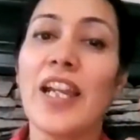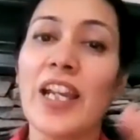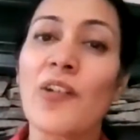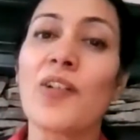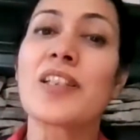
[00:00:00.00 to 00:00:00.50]

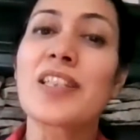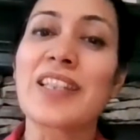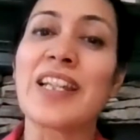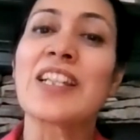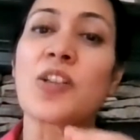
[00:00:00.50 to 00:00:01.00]
It all
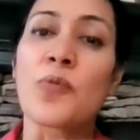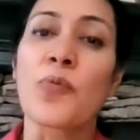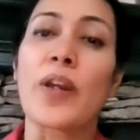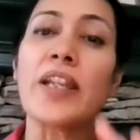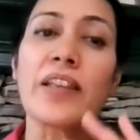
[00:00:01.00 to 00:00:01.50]
stays
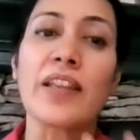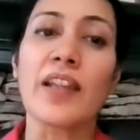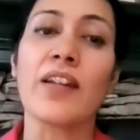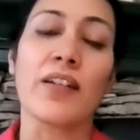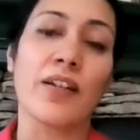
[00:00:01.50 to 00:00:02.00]
right
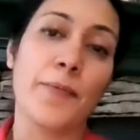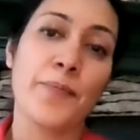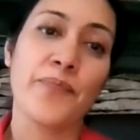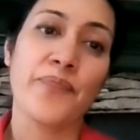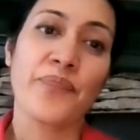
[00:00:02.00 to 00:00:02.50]
there.
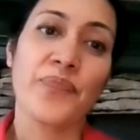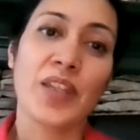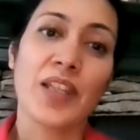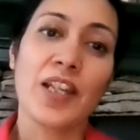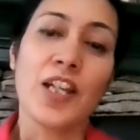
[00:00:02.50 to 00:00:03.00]

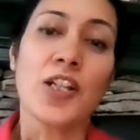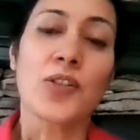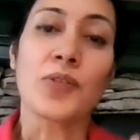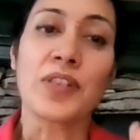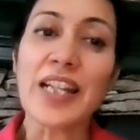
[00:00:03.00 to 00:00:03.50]

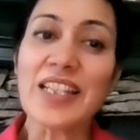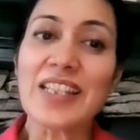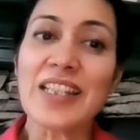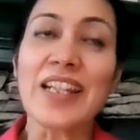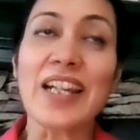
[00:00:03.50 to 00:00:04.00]
So Dead
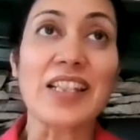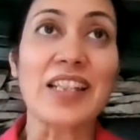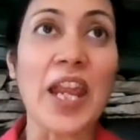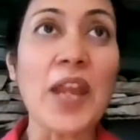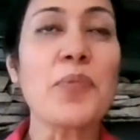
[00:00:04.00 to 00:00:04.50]
Sea gets
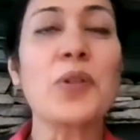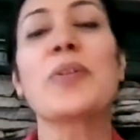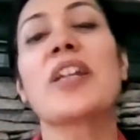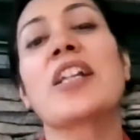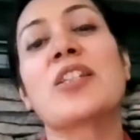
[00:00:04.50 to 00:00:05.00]
the
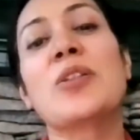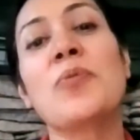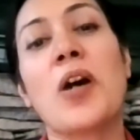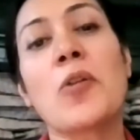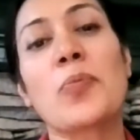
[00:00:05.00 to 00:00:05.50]
input but has
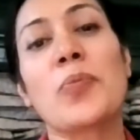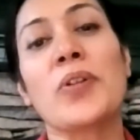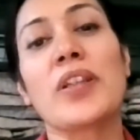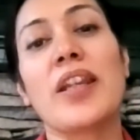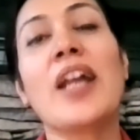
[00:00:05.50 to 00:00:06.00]
no
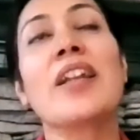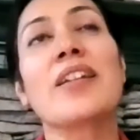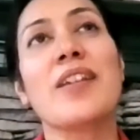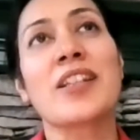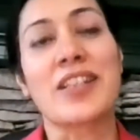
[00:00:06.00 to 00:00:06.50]
output, and
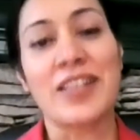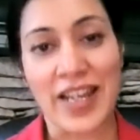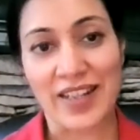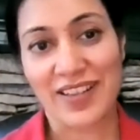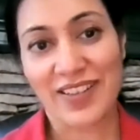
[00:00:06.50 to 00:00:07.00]
it's
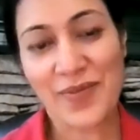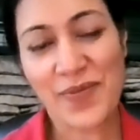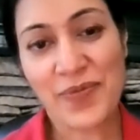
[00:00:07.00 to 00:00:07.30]
dead.